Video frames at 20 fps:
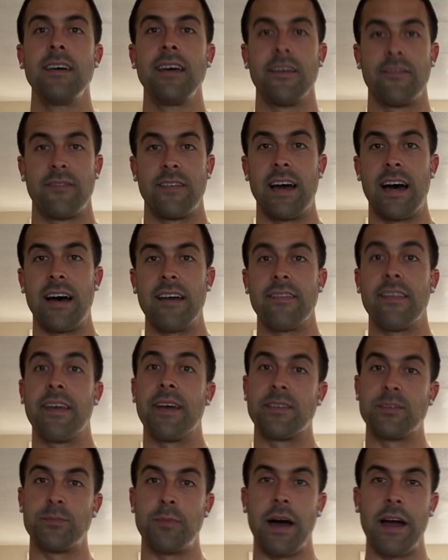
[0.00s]
If not, they
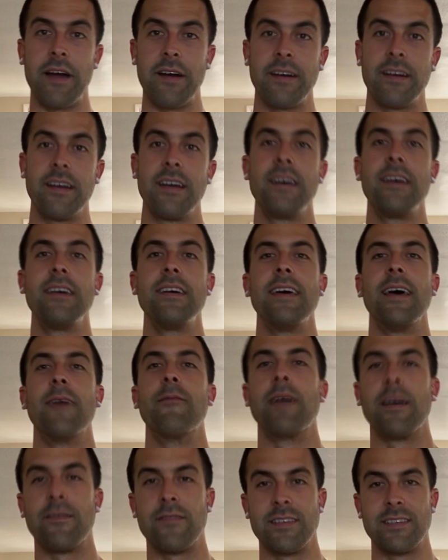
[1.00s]
expire, and
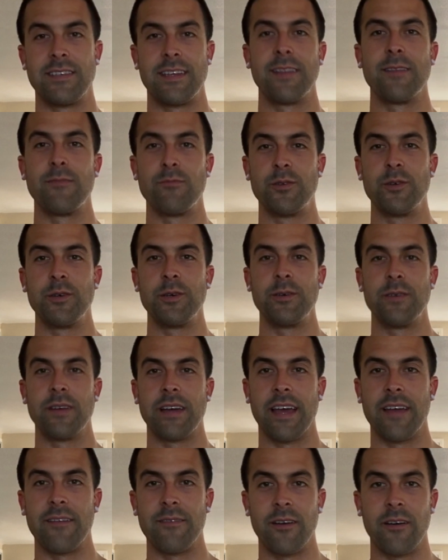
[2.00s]
we have to send them to you
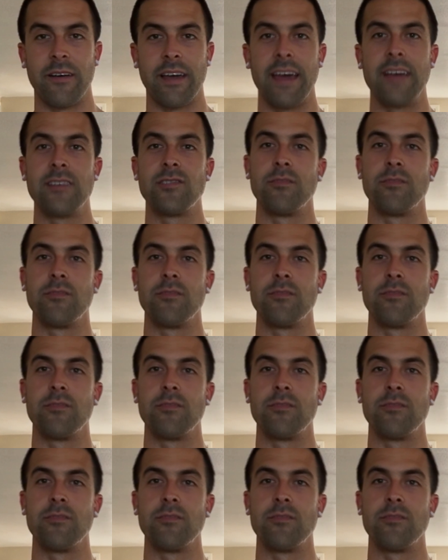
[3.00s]
again, okay?